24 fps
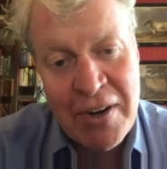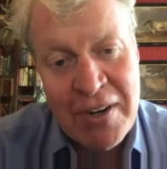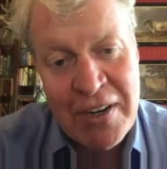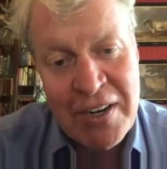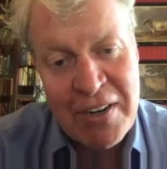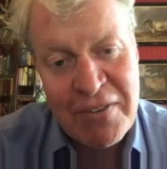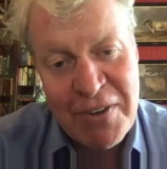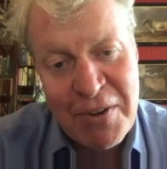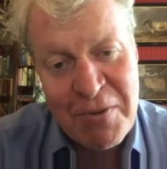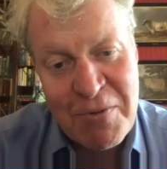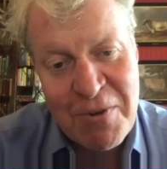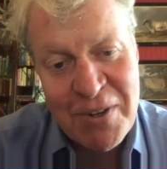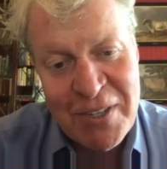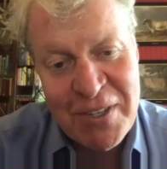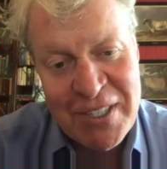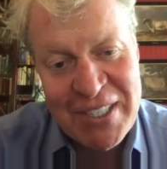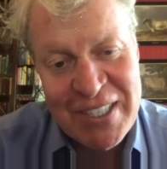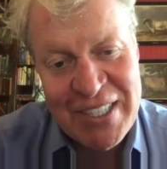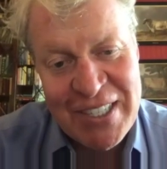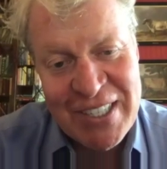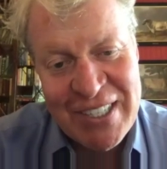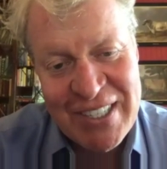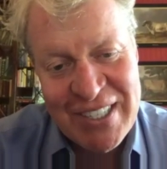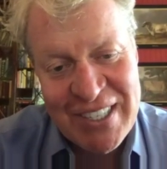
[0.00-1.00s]
if you want
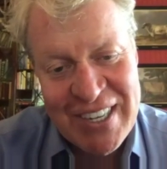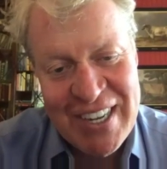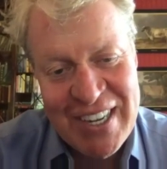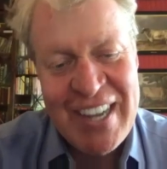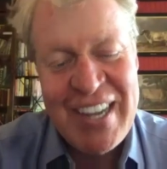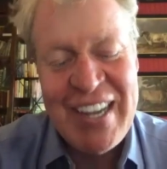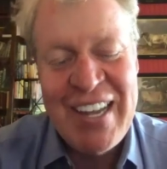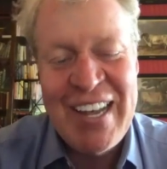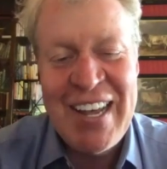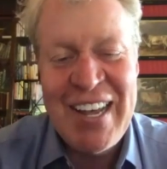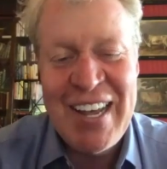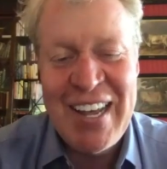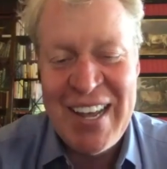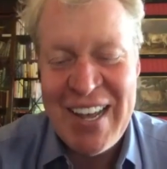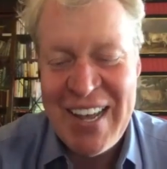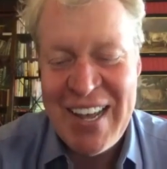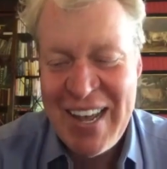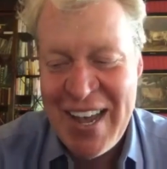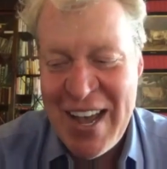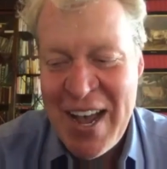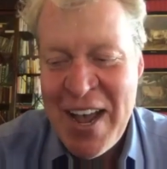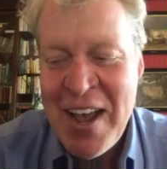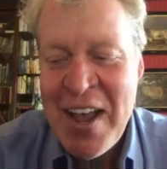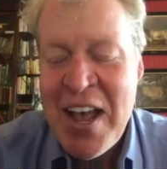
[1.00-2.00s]
to.
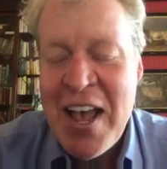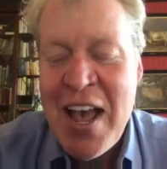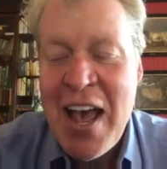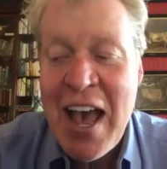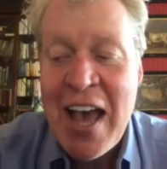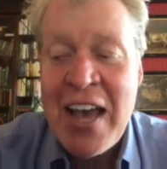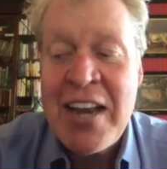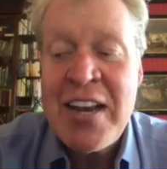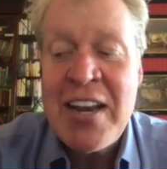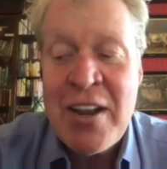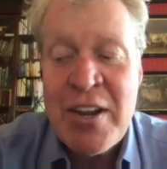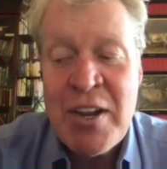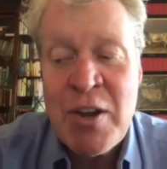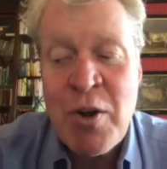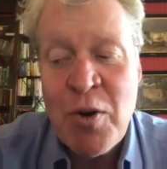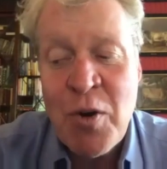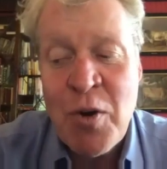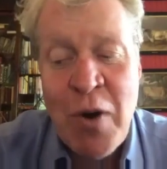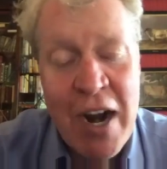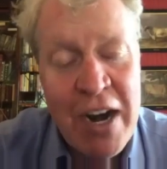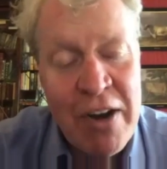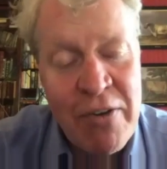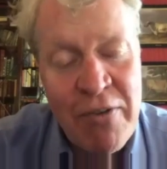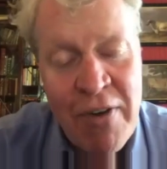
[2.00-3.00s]
And you're
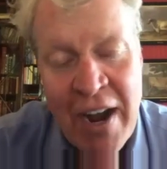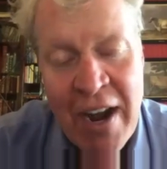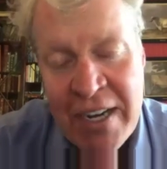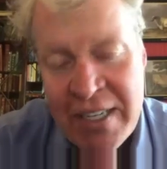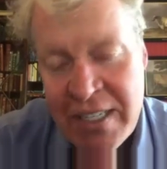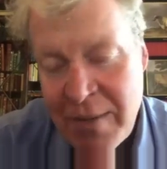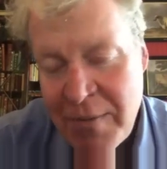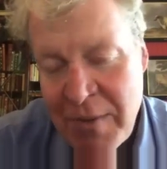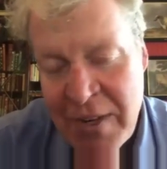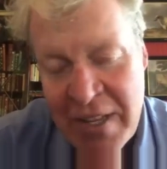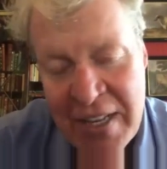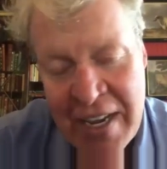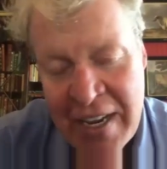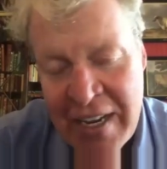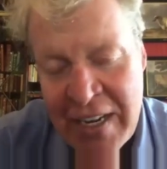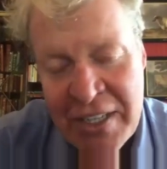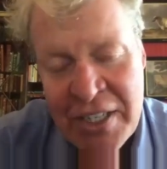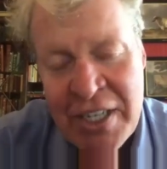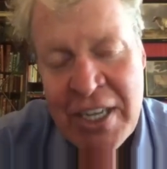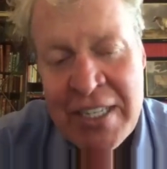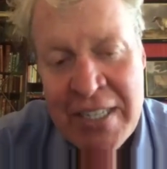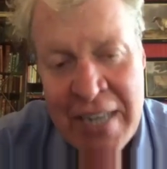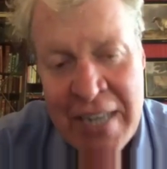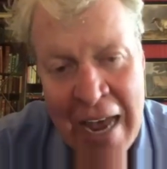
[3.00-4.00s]
quite right. I mean, it
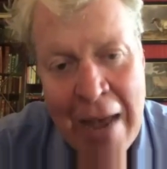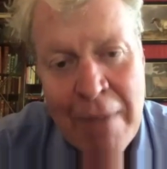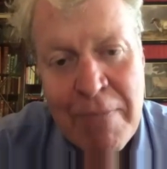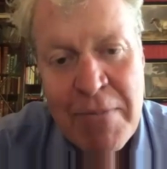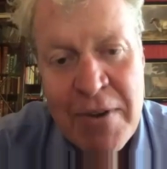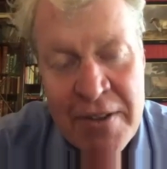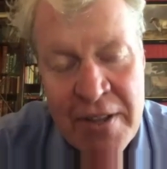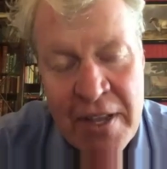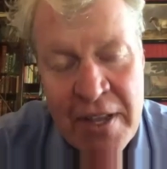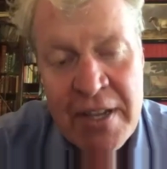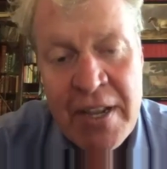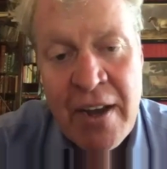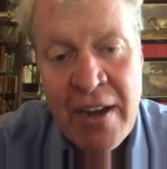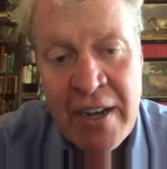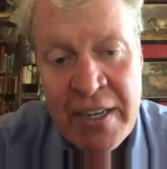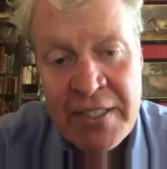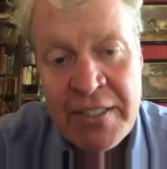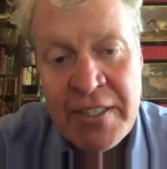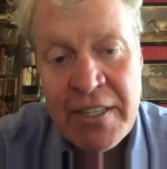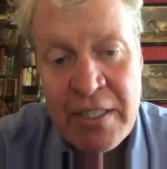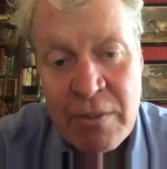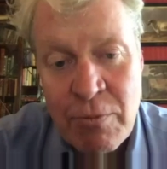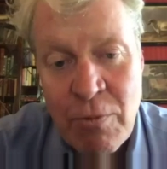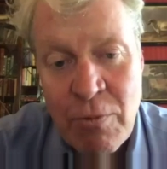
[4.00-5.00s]
just happened that the
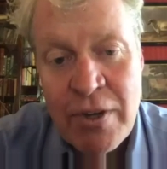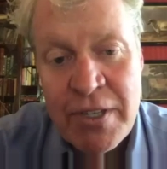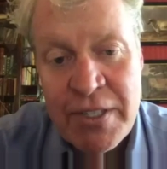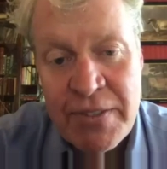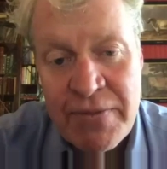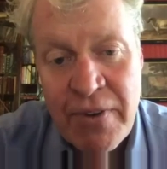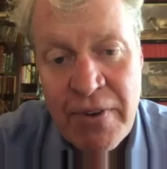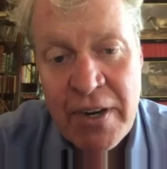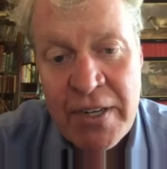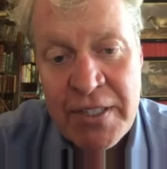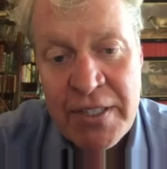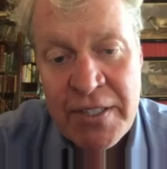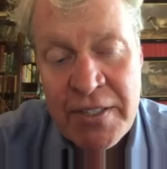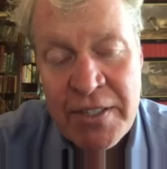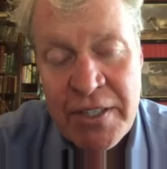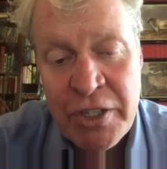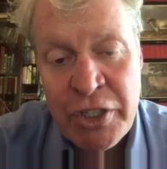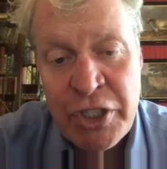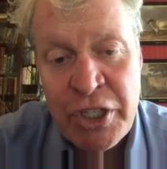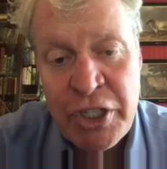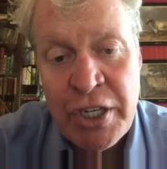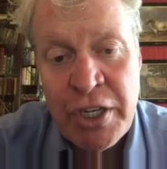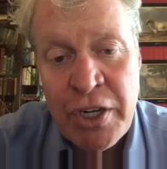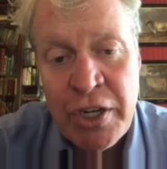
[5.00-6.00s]
Isis was frozen, so
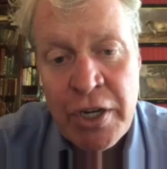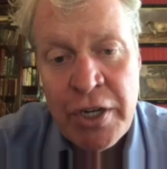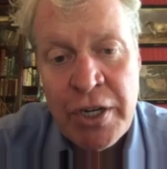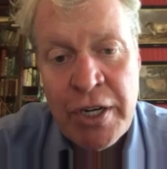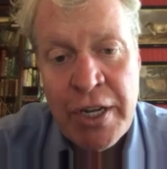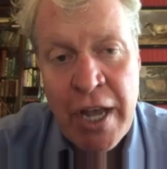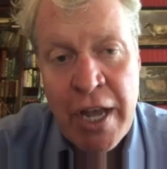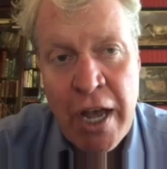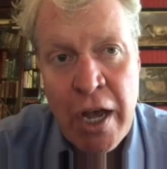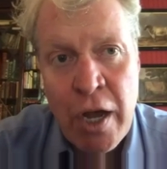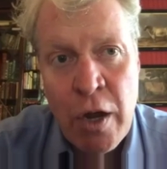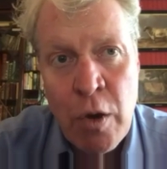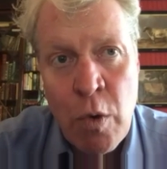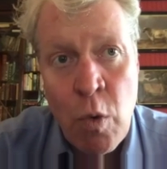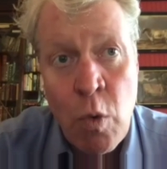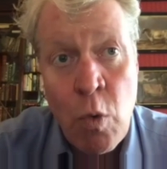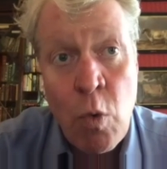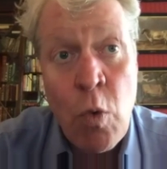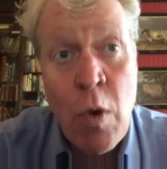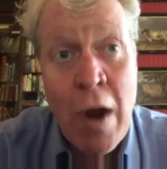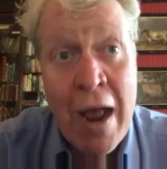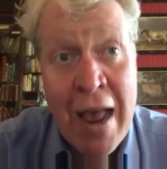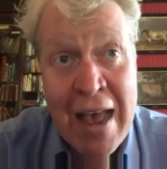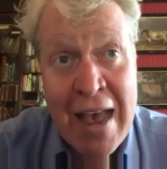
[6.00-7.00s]
she could go
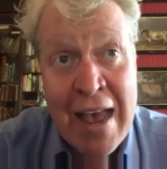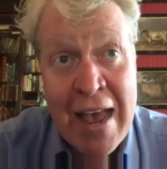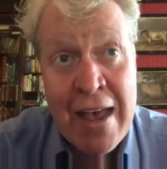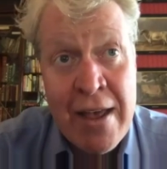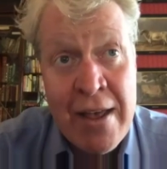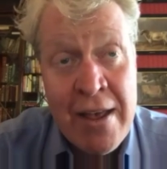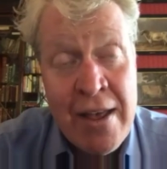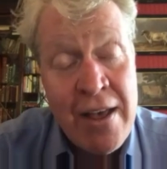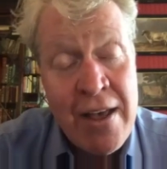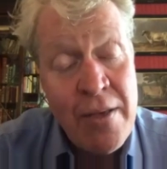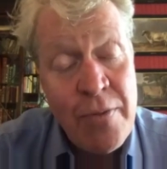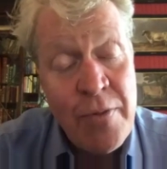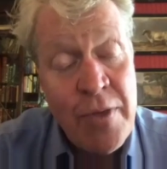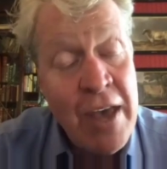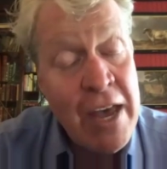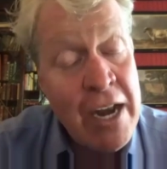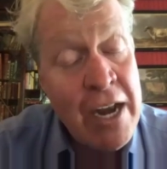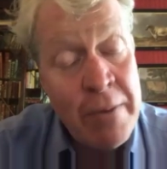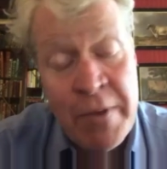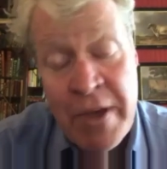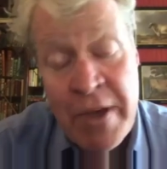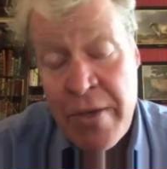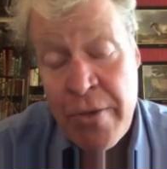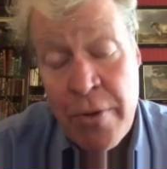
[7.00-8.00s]
where the
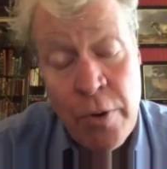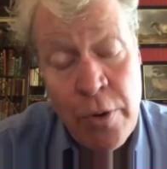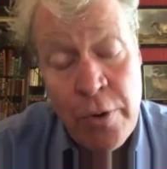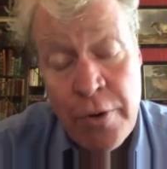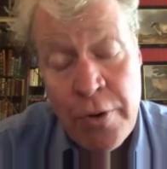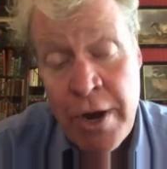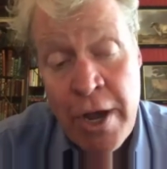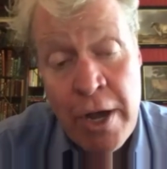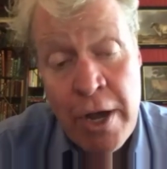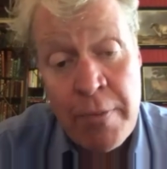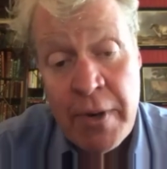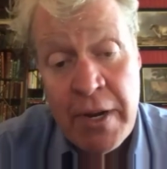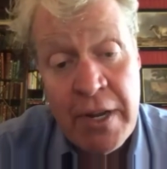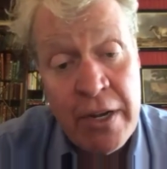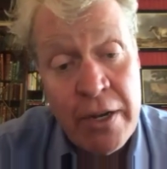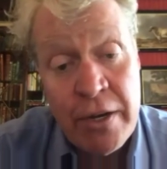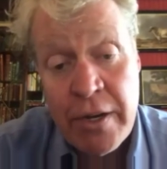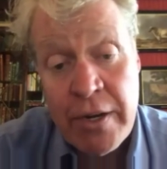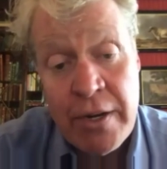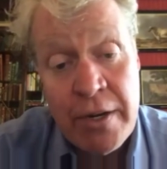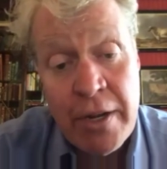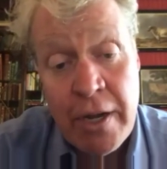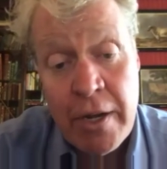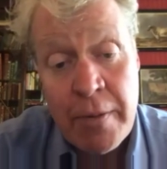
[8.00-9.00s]
enemy thought nobody
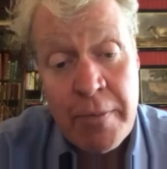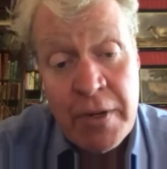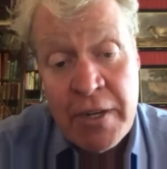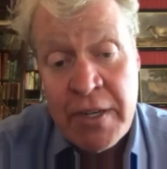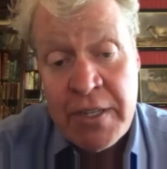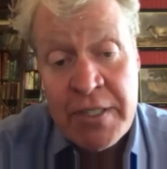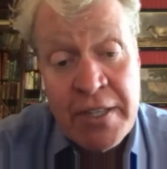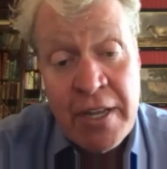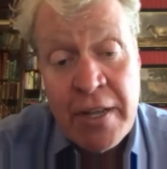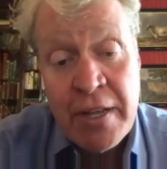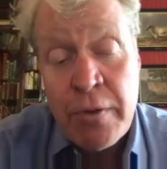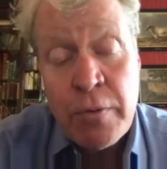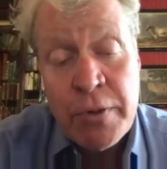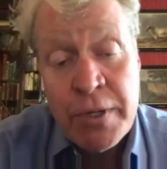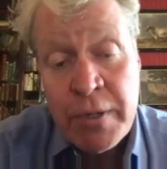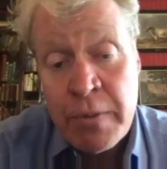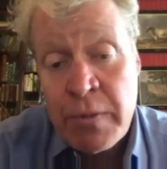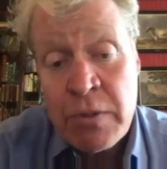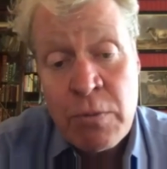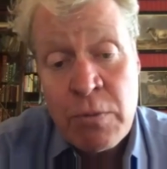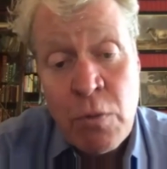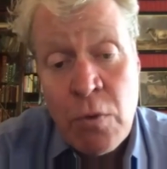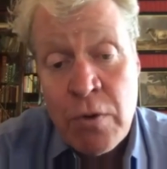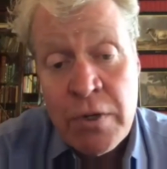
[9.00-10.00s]
could go because they thought it
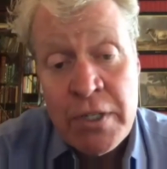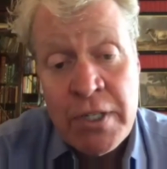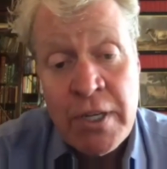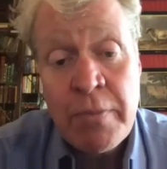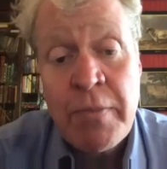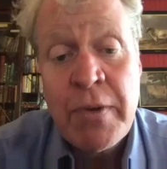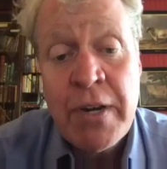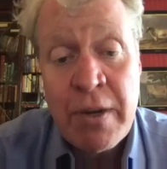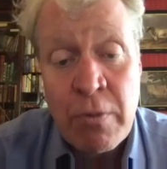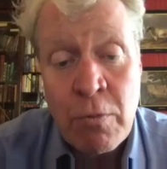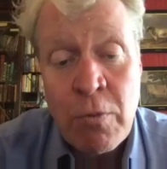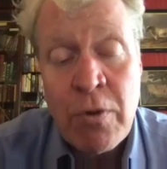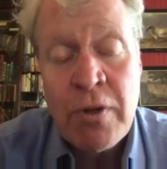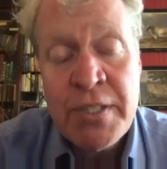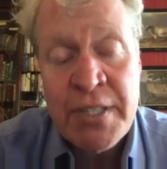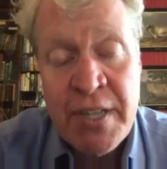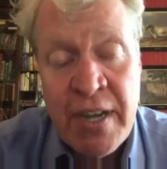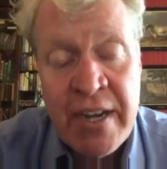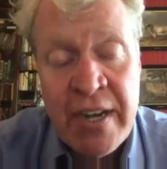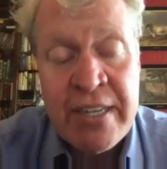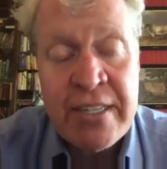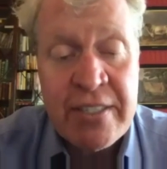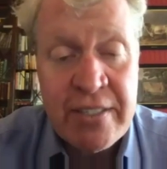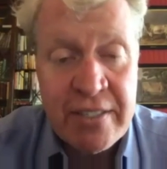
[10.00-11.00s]
was water, but it was
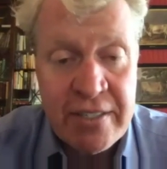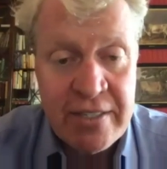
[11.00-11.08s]
ice.